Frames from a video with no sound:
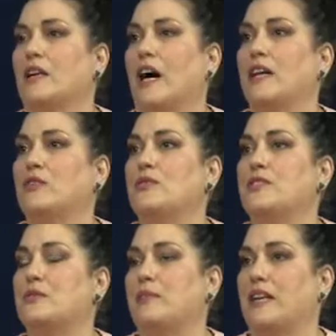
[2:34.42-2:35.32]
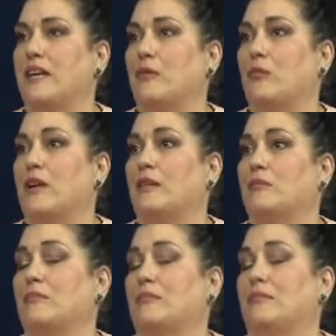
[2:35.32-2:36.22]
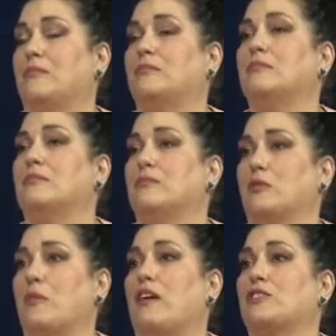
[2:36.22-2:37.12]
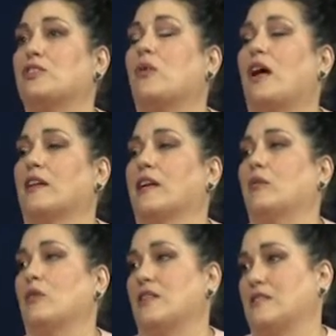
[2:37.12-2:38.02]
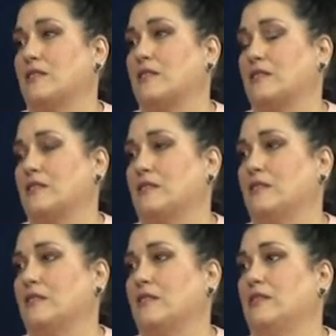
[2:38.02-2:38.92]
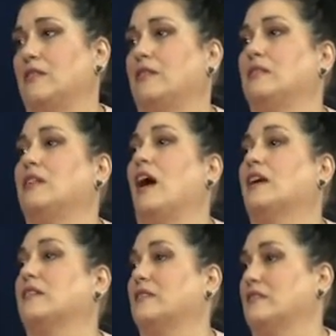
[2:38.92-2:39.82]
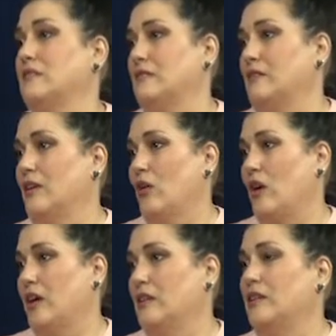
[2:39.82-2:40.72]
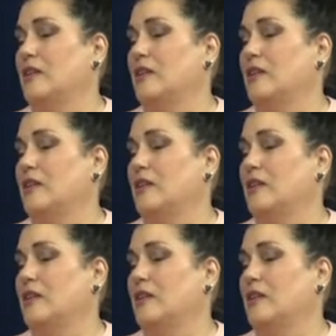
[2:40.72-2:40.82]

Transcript: I used to be when marriage equality was not a law,